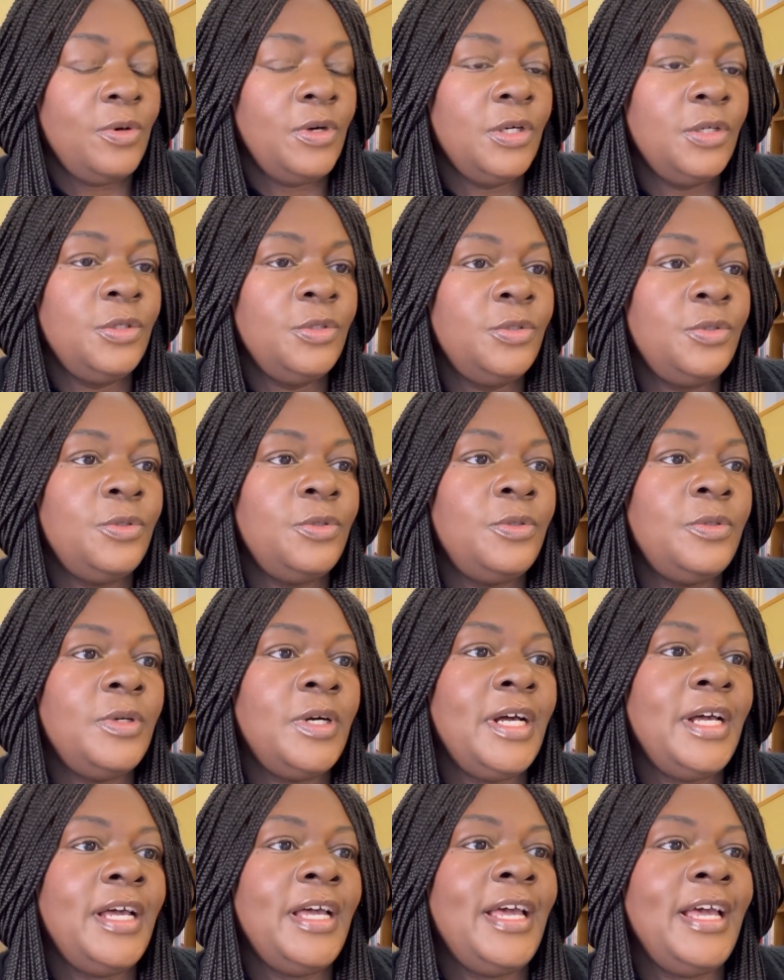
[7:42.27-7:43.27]
who
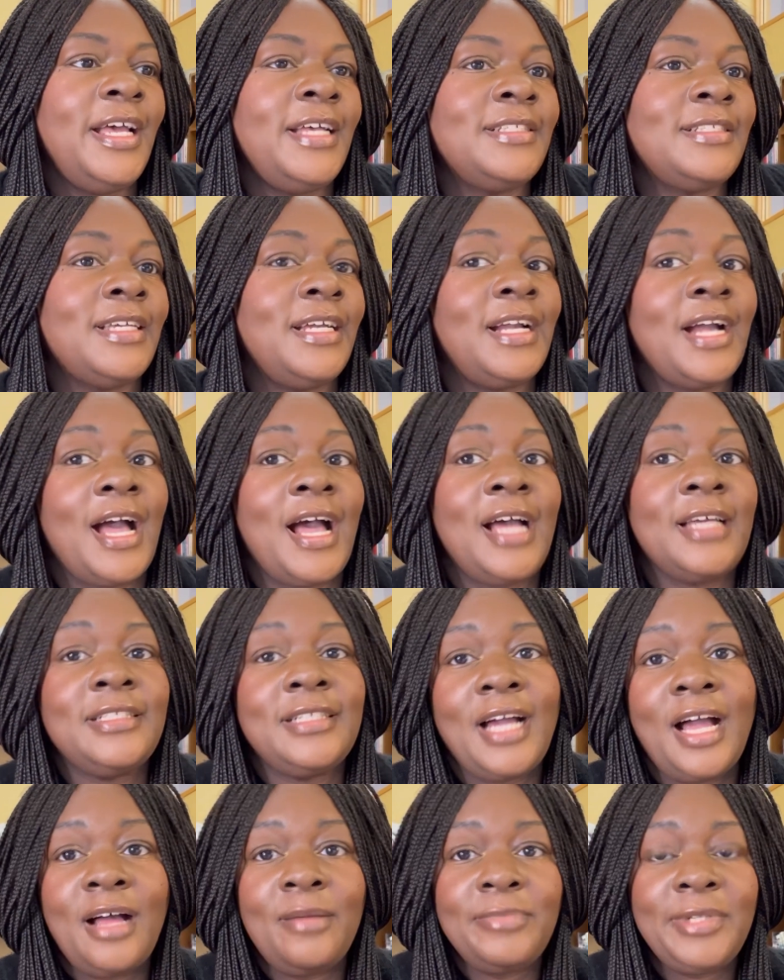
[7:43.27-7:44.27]
has a god
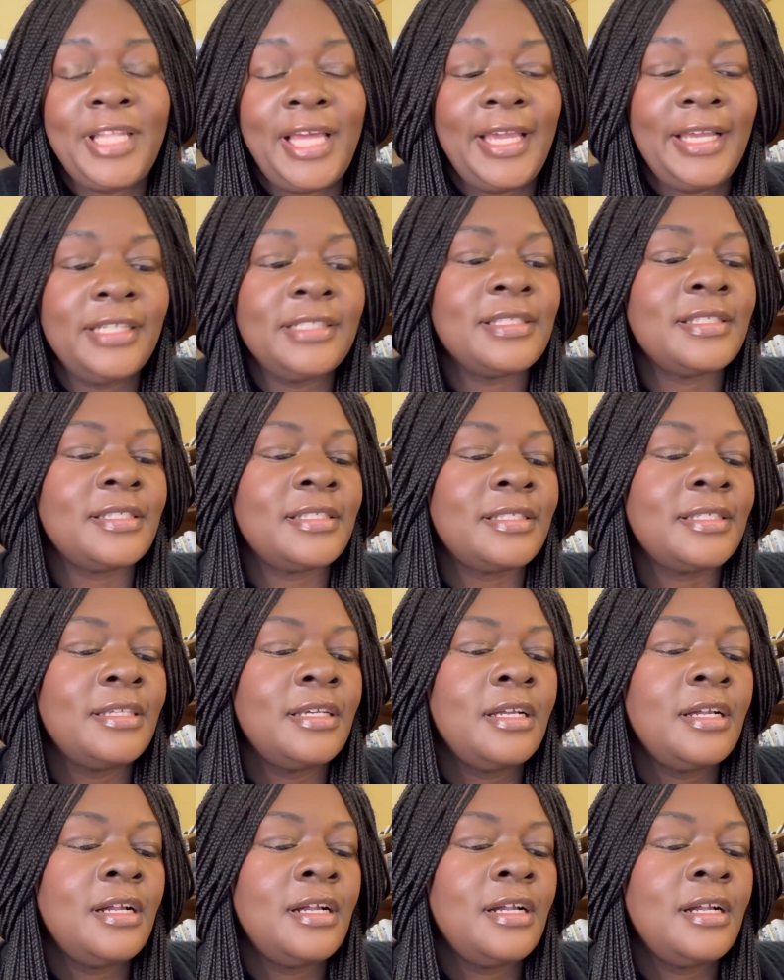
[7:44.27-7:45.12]
complex,